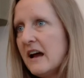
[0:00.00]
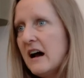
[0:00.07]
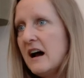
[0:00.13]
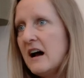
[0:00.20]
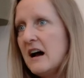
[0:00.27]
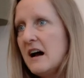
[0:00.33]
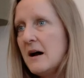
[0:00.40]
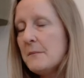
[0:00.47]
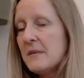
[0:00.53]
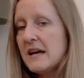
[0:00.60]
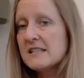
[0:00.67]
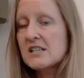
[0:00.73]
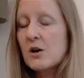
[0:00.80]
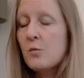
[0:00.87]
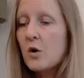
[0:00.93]
Um,
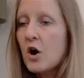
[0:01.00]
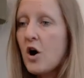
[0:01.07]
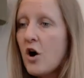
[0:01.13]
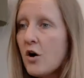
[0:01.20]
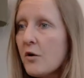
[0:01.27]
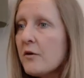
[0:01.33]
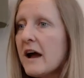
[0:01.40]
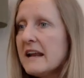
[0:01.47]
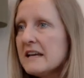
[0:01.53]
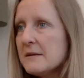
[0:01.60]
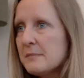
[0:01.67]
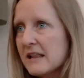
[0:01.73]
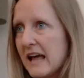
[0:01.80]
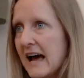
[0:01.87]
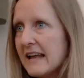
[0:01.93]
and so we're
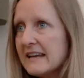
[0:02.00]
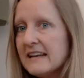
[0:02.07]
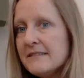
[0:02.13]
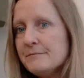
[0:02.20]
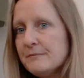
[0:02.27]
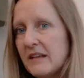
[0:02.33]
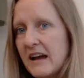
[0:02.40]
already planning,